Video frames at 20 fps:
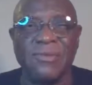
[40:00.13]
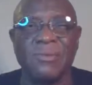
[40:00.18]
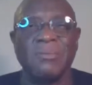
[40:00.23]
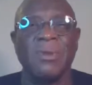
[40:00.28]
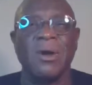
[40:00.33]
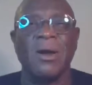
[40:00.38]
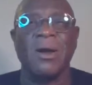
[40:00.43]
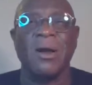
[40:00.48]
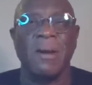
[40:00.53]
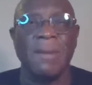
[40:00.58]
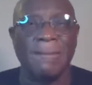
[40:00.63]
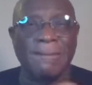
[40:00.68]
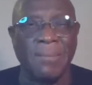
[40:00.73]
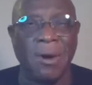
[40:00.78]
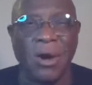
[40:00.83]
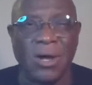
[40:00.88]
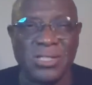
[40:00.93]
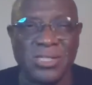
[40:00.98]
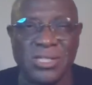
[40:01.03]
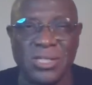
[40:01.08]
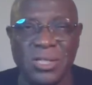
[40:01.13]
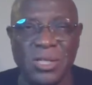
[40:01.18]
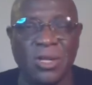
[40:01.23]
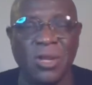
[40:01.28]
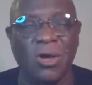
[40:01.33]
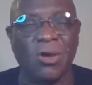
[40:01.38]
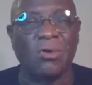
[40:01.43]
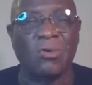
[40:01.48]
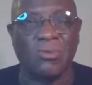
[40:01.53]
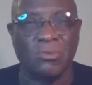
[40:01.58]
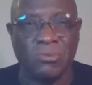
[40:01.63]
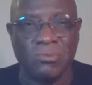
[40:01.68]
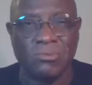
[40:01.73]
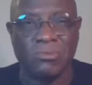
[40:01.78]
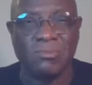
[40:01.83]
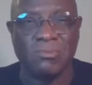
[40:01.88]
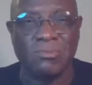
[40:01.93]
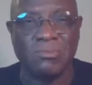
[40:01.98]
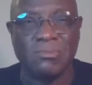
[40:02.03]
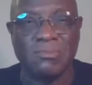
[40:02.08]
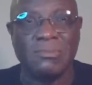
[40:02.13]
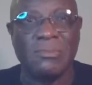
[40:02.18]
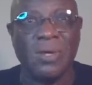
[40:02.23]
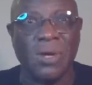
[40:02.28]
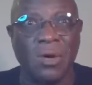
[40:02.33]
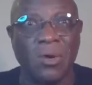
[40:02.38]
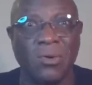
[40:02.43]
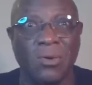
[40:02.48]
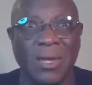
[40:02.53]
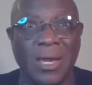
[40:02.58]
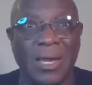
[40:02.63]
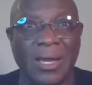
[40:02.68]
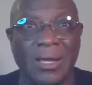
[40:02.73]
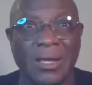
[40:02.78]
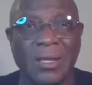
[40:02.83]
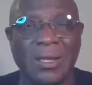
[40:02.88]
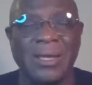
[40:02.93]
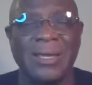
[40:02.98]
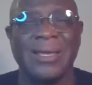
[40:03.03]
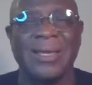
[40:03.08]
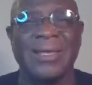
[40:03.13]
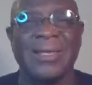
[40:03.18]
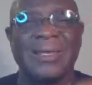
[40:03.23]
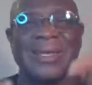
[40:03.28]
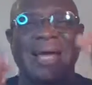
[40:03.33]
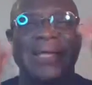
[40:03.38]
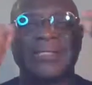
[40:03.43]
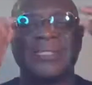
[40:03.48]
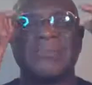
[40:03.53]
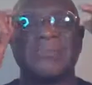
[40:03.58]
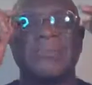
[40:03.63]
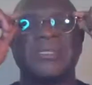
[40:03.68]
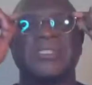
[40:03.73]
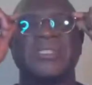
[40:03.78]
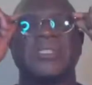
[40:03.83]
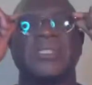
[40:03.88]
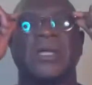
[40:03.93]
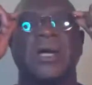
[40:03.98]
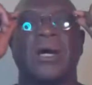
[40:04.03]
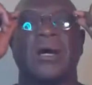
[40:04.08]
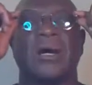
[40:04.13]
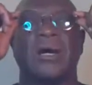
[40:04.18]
from Boston Globe. Okay. Not to mention